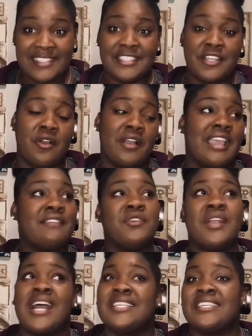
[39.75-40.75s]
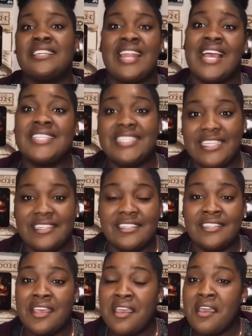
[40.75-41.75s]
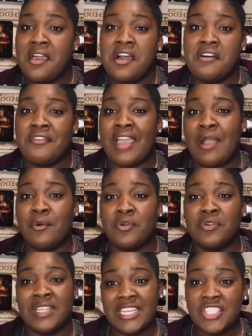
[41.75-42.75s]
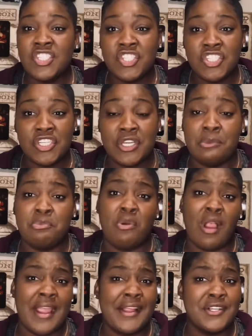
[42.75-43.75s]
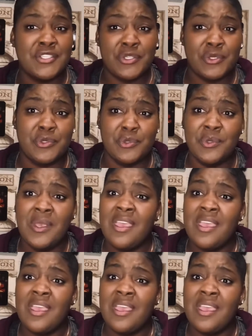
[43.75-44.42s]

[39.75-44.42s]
You know, I gave you guys a good idea of our relationship prior to,